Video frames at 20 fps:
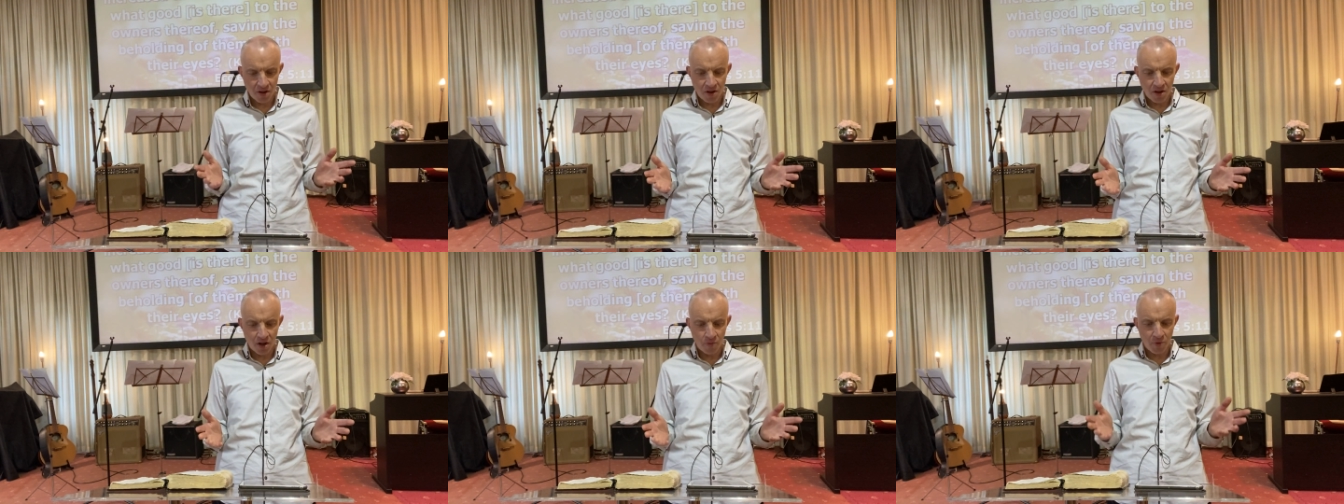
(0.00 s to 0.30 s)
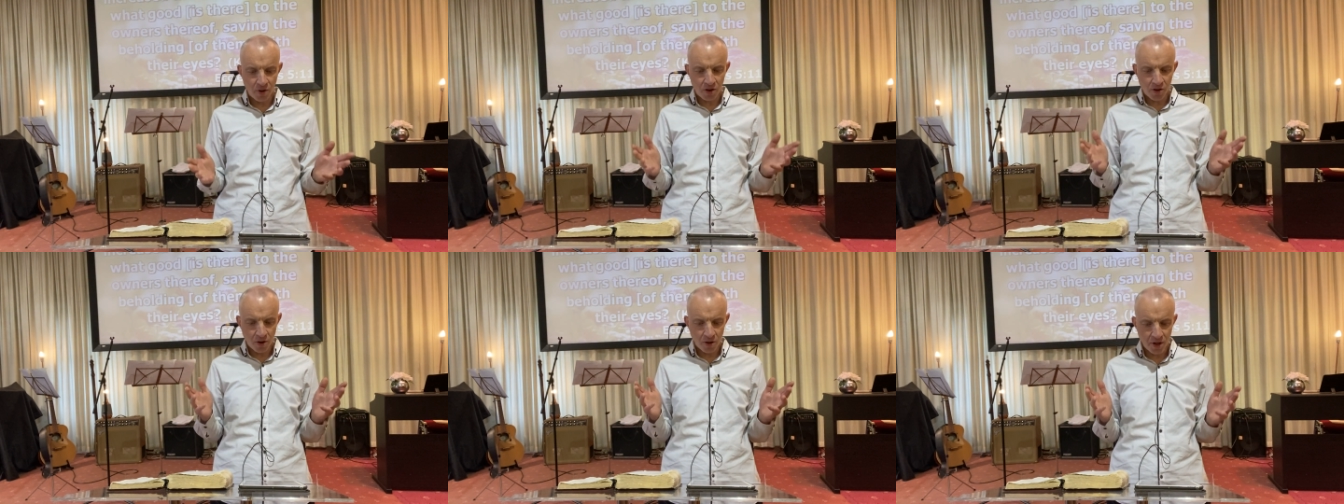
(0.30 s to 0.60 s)
And
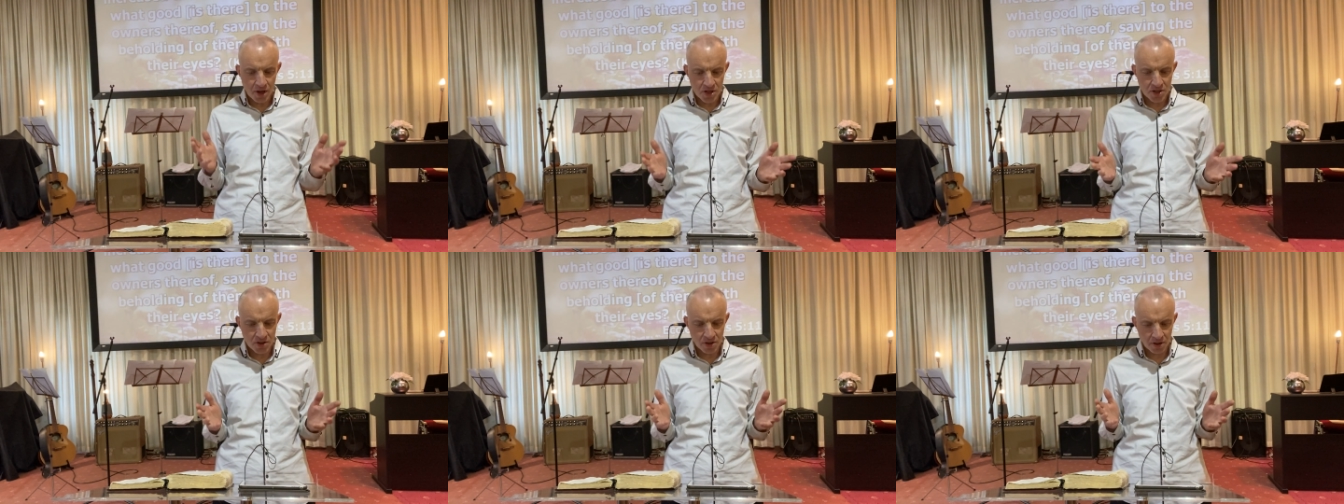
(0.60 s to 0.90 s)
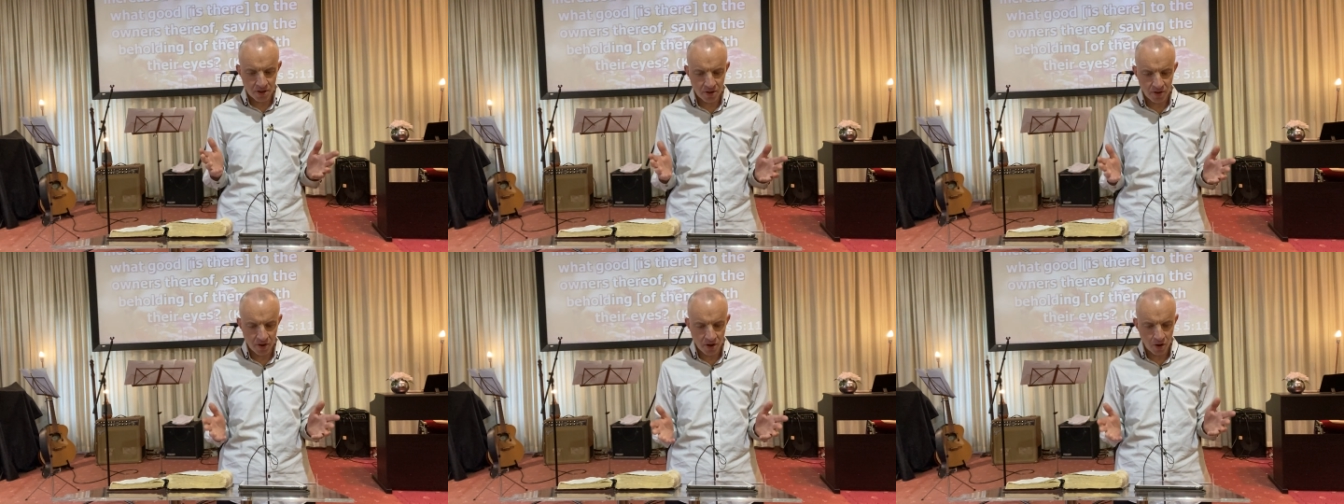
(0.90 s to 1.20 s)
what good is
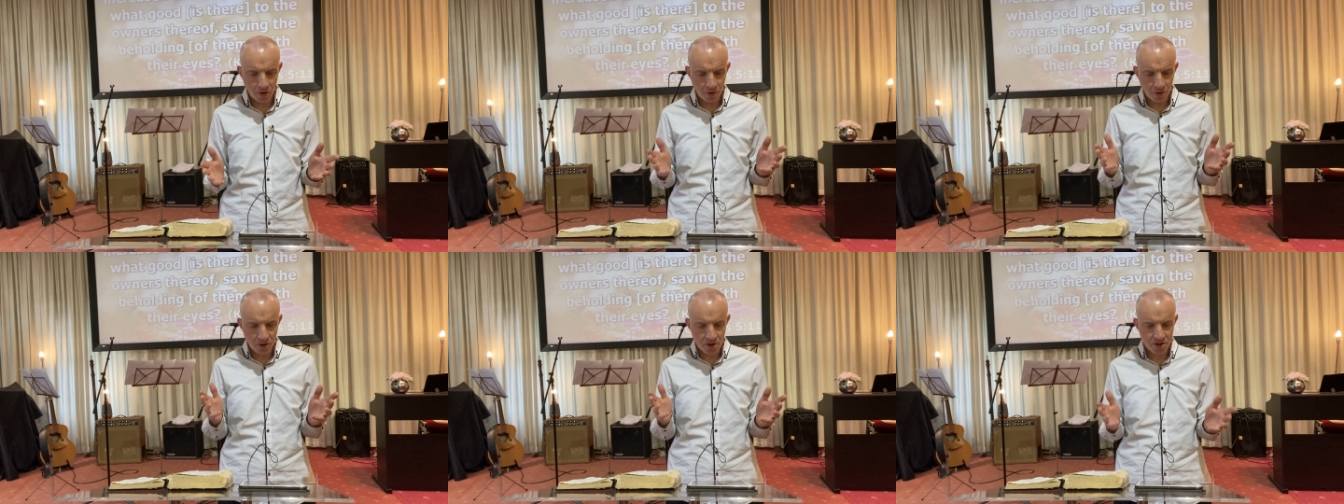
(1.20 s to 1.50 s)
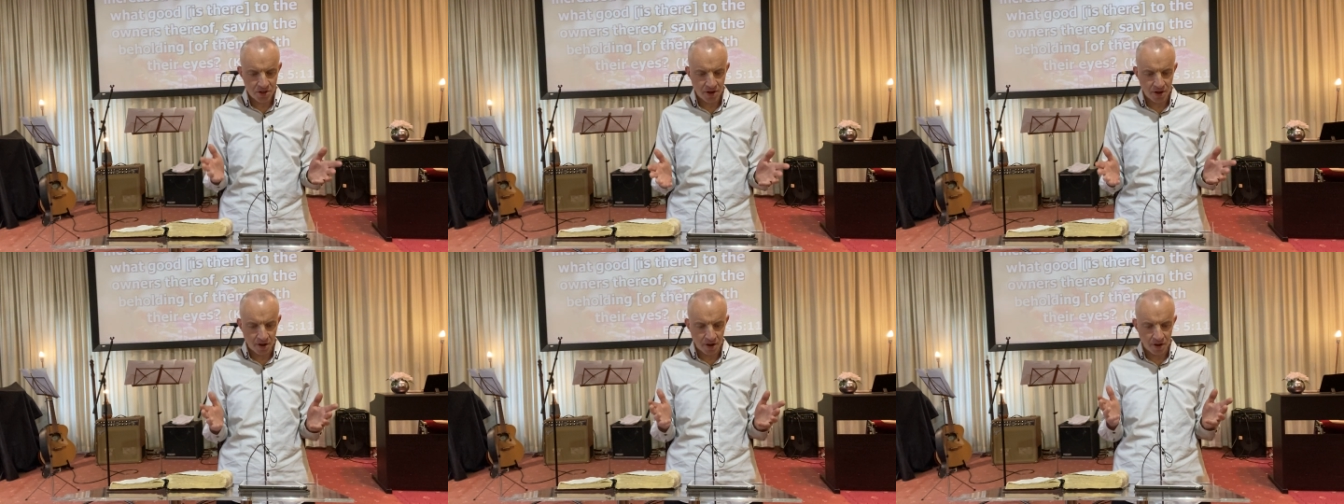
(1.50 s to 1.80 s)
there to the owners
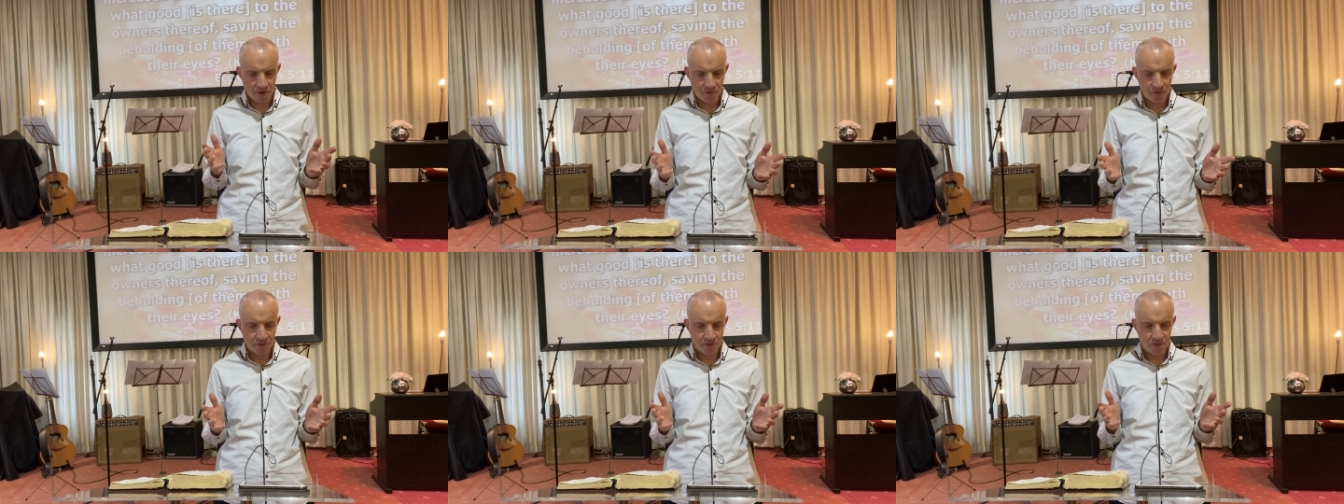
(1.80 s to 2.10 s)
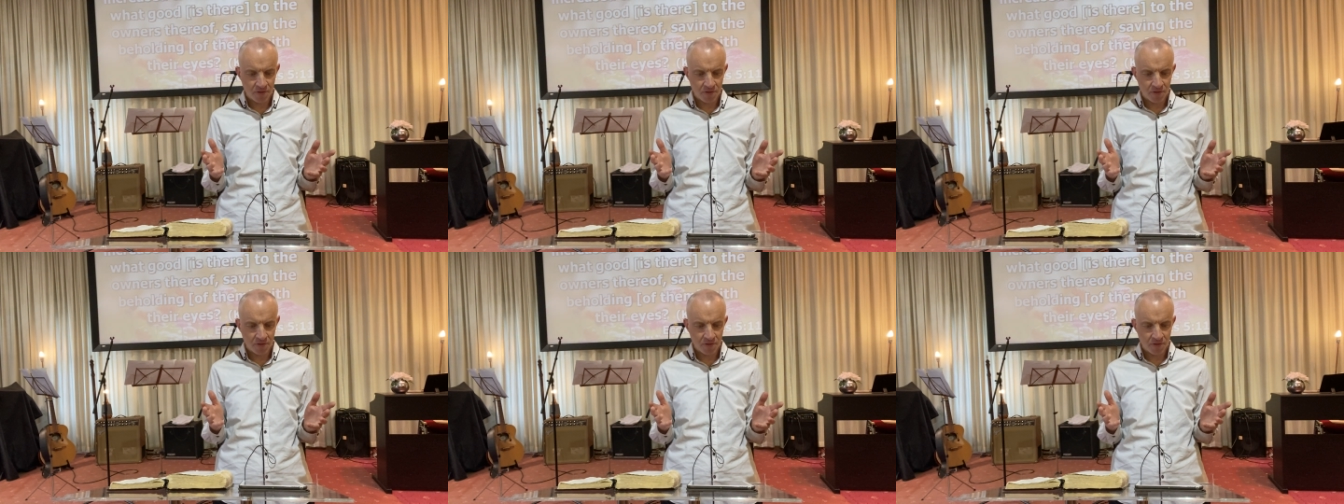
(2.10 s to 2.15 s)
thereof,